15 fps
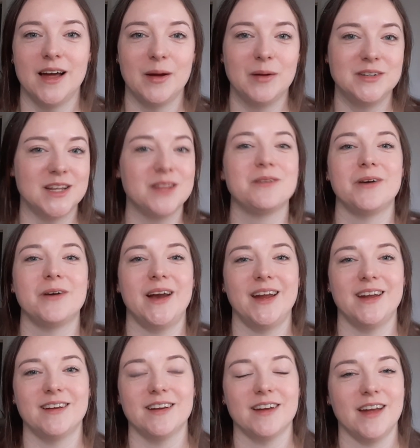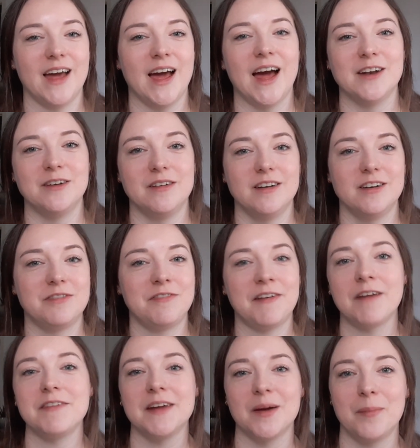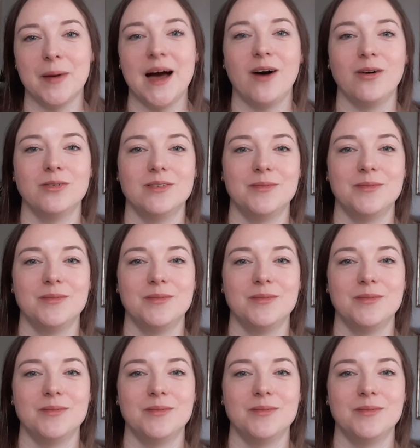dithering and faffing about